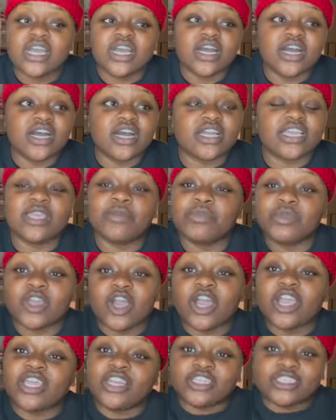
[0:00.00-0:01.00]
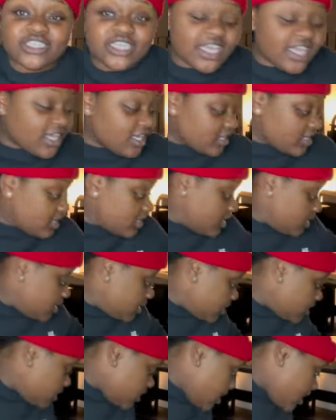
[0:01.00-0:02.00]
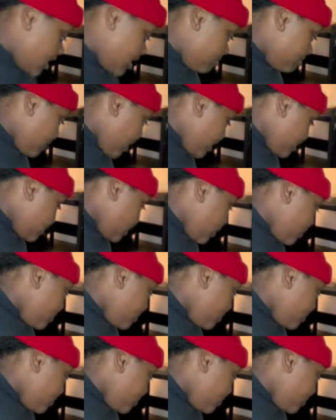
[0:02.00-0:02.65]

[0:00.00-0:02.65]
uh keep y'all entertained milo